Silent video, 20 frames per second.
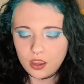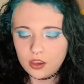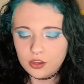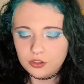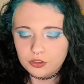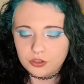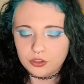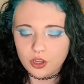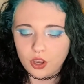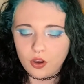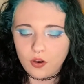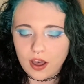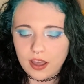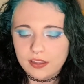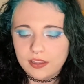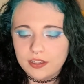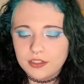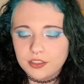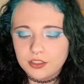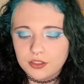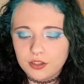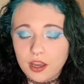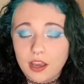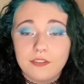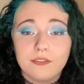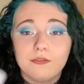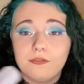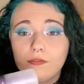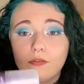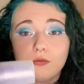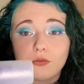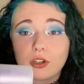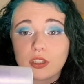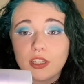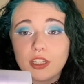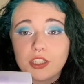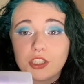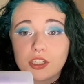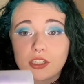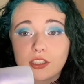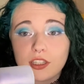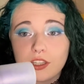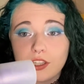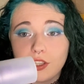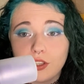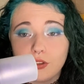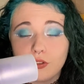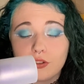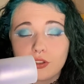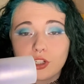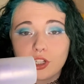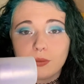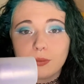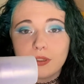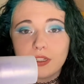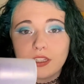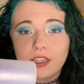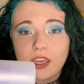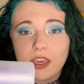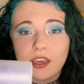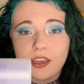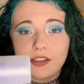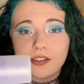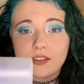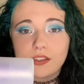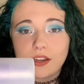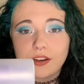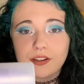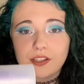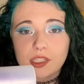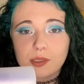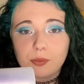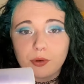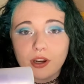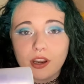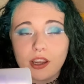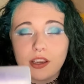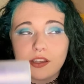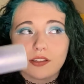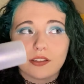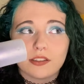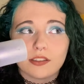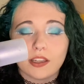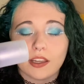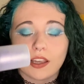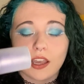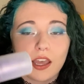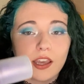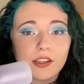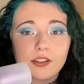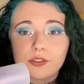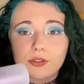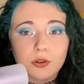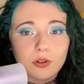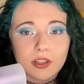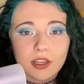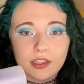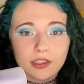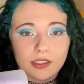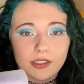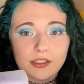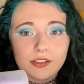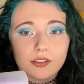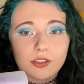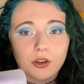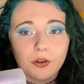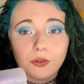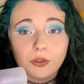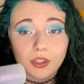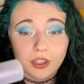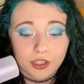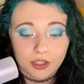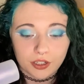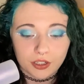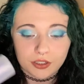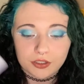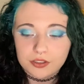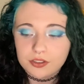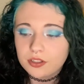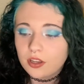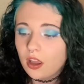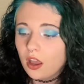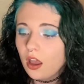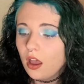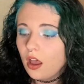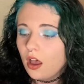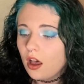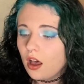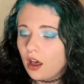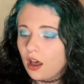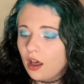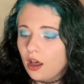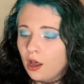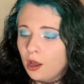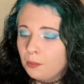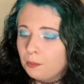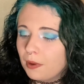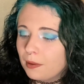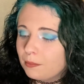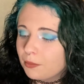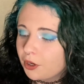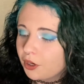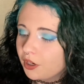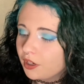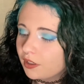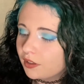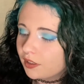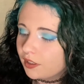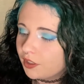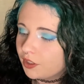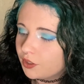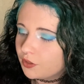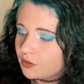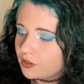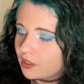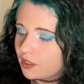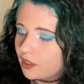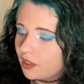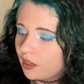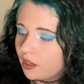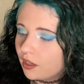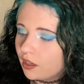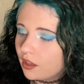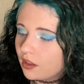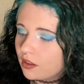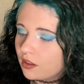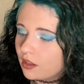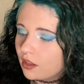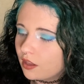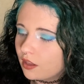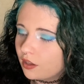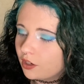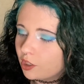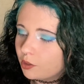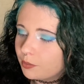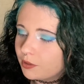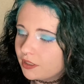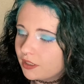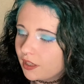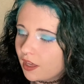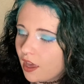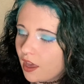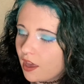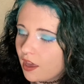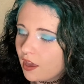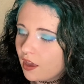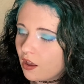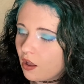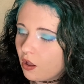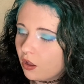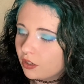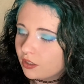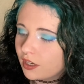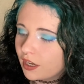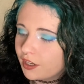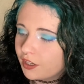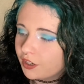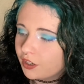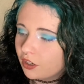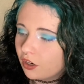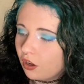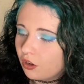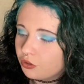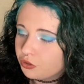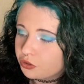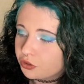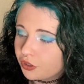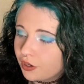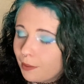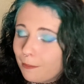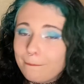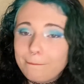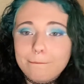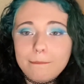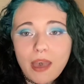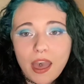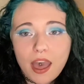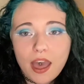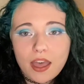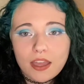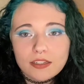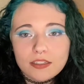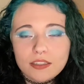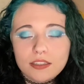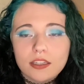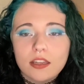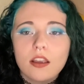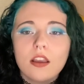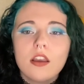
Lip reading: So I've religiously used Urban Decay's setting spray since like high school at least, so years. I'm currently using the Urban Decay All Nighter Ultra Matte.